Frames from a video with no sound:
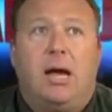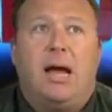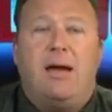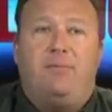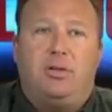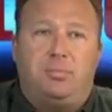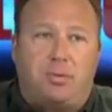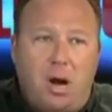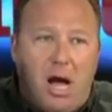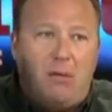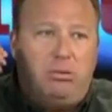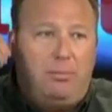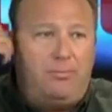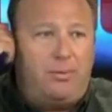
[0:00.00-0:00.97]
I have this
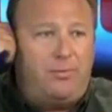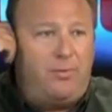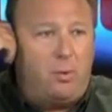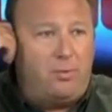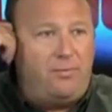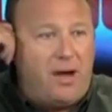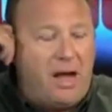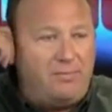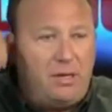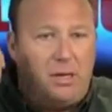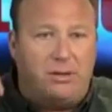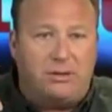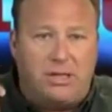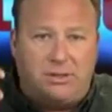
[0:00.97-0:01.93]
problem for 4 or
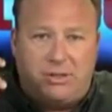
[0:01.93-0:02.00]
5 years.